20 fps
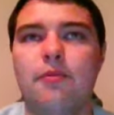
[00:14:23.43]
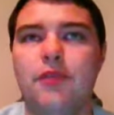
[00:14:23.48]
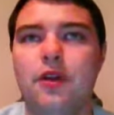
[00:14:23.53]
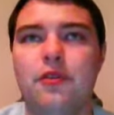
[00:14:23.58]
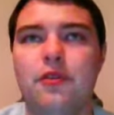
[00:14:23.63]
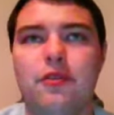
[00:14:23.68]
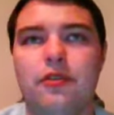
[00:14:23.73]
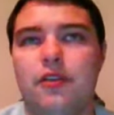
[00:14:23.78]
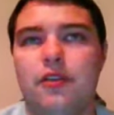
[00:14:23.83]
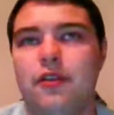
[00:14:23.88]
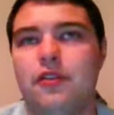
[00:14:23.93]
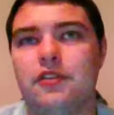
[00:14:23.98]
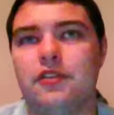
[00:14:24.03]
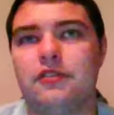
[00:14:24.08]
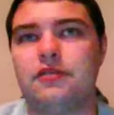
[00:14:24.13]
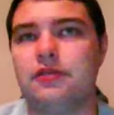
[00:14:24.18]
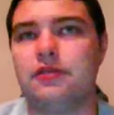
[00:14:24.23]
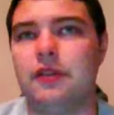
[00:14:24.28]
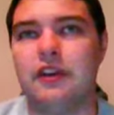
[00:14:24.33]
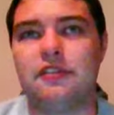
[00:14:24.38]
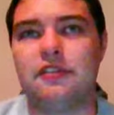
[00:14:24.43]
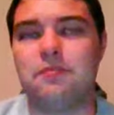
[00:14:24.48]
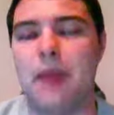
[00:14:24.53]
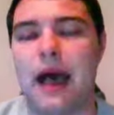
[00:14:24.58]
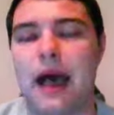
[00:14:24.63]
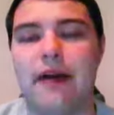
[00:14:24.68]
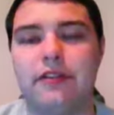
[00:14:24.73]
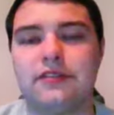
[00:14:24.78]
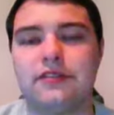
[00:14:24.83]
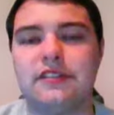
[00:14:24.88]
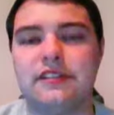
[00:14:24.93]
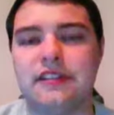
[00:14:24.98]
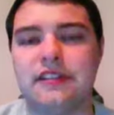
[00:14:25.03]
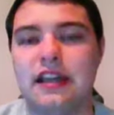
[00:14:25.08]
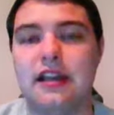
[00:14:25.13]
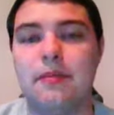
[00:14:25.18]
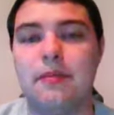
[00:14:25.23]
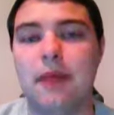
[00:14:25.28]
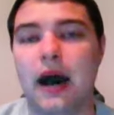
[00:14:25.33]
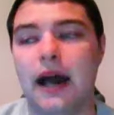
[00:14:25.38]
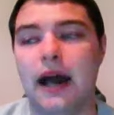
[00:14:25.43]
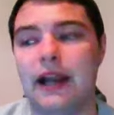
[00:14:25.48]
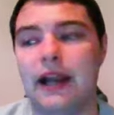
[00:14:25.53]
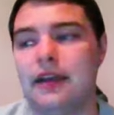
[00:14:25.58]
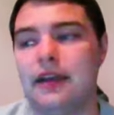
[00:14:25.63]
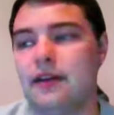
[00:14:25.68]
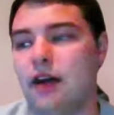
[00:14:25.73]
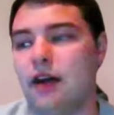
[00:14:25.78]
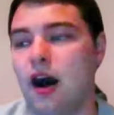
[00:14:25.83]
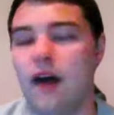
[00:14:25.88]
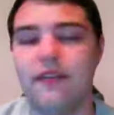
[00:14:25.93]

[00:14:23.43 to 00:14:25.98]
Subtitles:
They're just as balanced as anybody.